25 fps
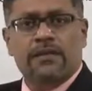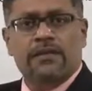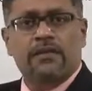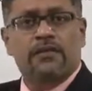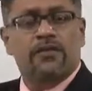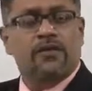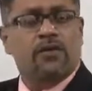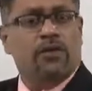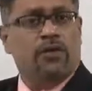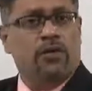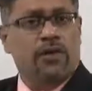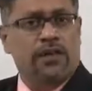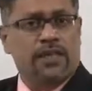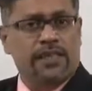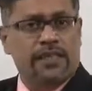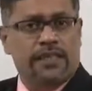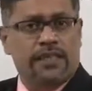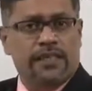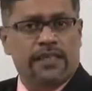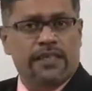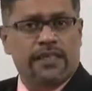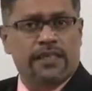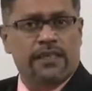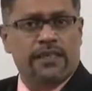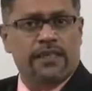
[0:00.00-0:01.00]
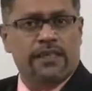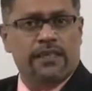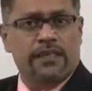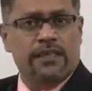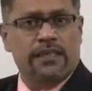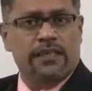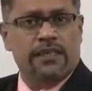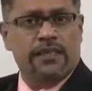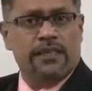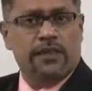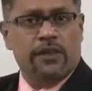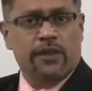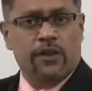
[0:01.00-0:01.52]
So what is it?
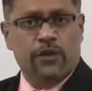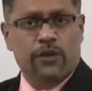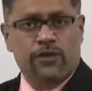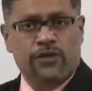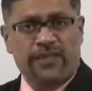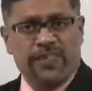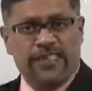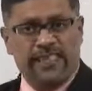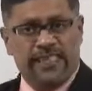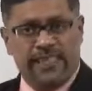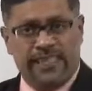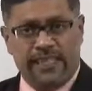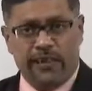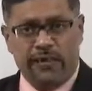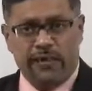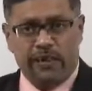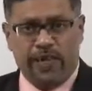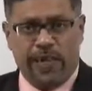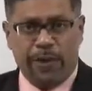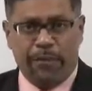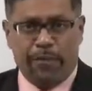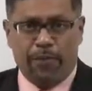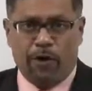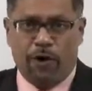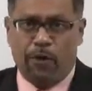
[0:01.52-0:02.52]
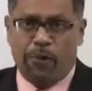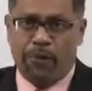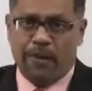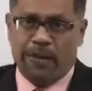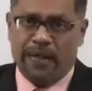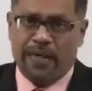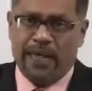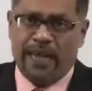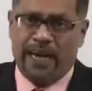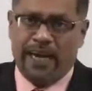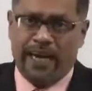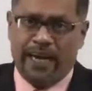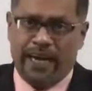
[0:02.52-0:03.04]
Do we receive that
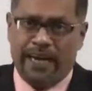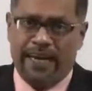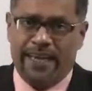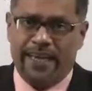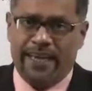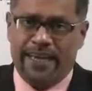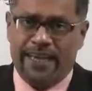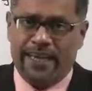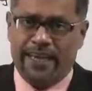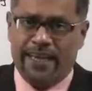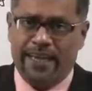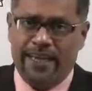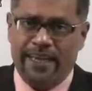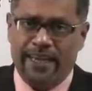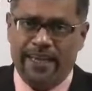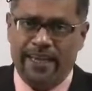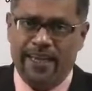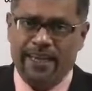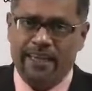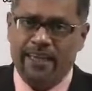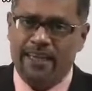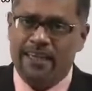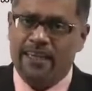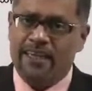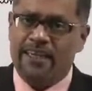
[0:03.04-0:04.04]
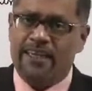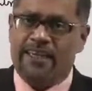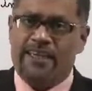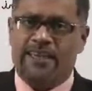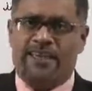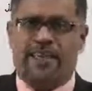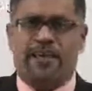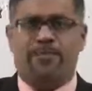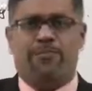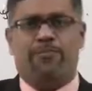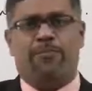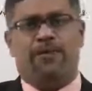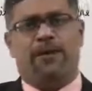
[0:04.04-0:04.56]
property again and again?
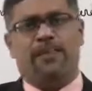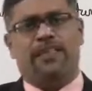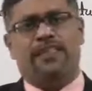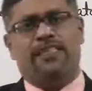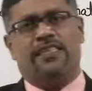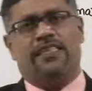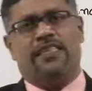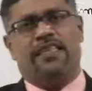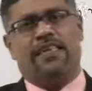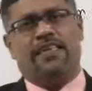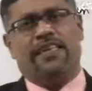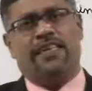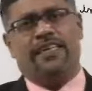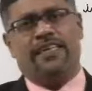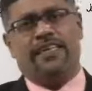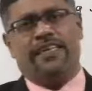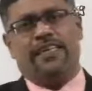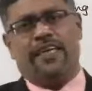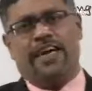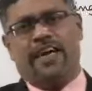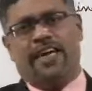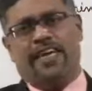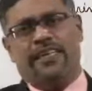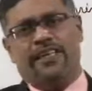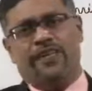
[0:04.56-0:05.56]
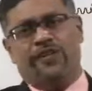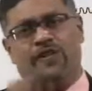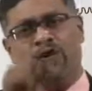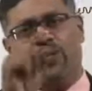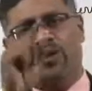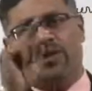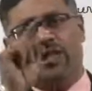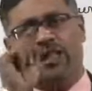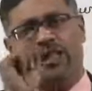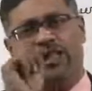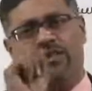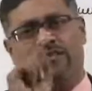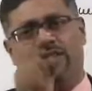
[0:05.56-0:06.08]
The person dies
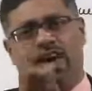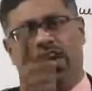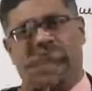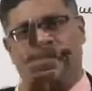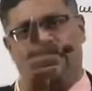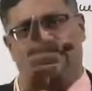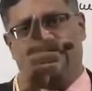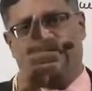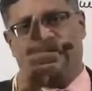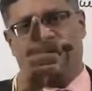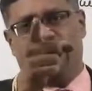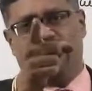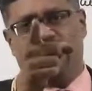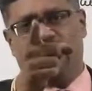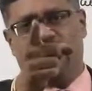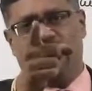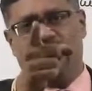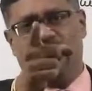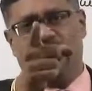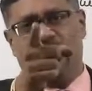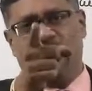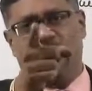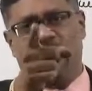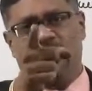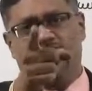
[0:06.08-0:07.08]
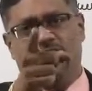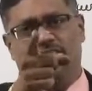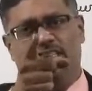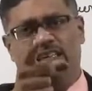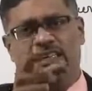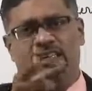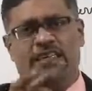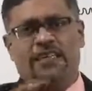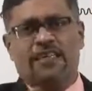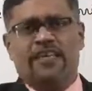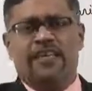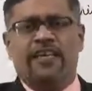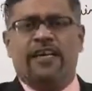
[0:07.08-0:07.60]
only once.
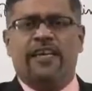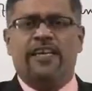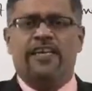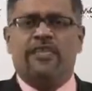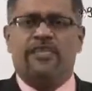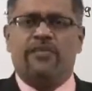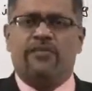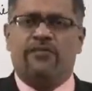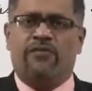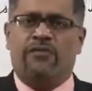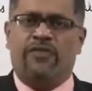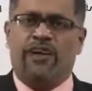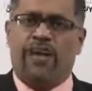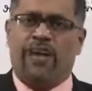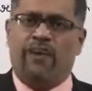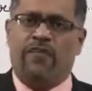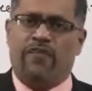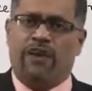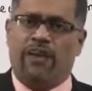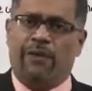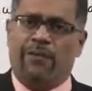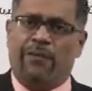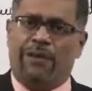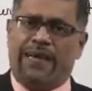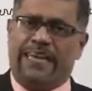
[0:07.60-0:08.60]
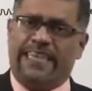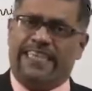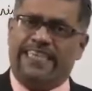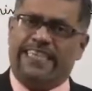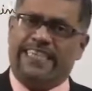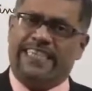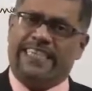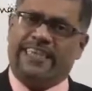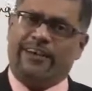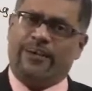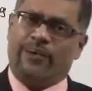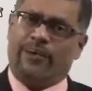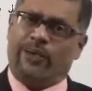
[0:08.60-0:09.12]
His will be
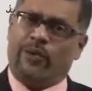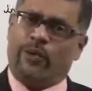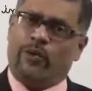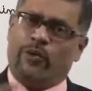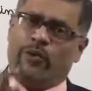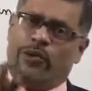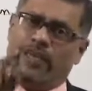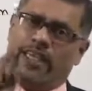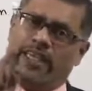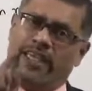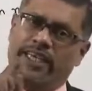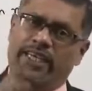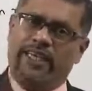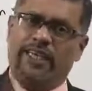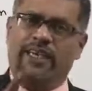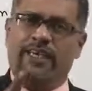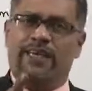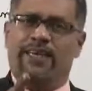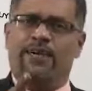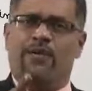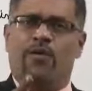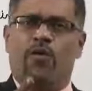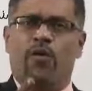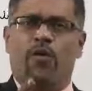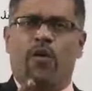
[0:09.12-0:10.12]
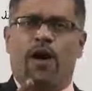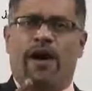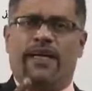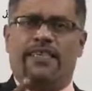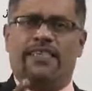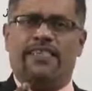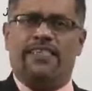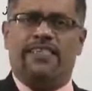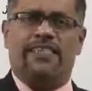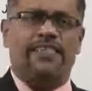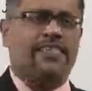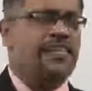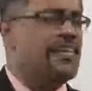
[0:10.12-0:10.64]
executed only
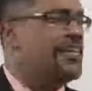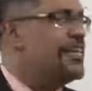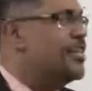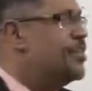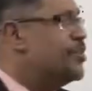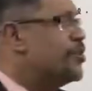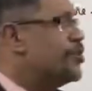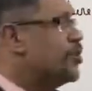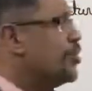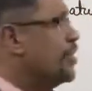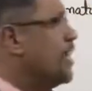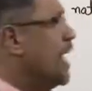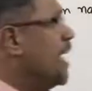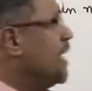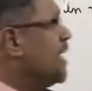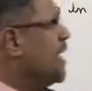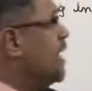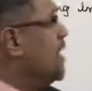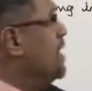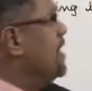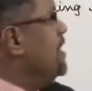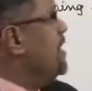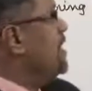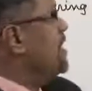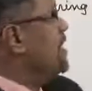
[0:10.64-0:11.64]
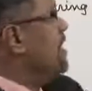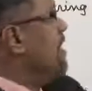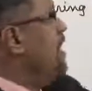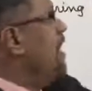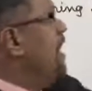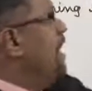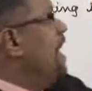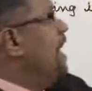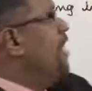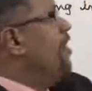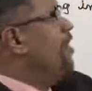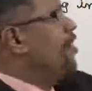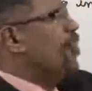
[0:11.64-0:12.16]
once. So that is
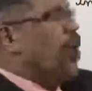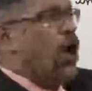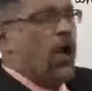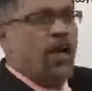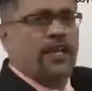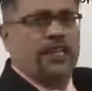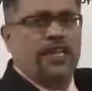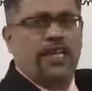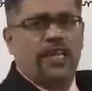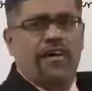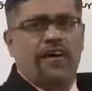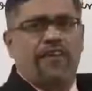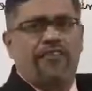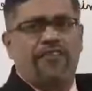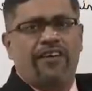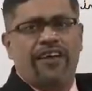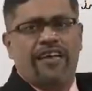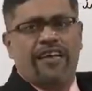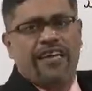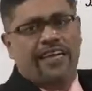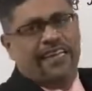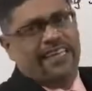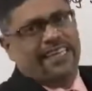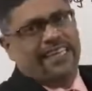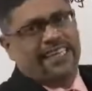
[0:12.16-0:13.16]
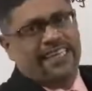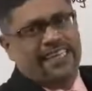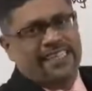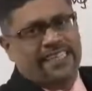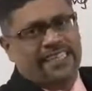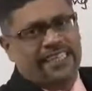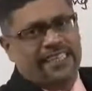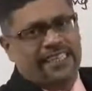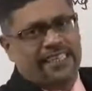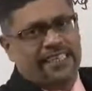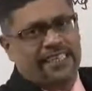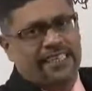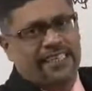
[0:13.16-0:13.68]
a non-recurring
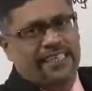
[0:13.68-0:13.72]
receipt.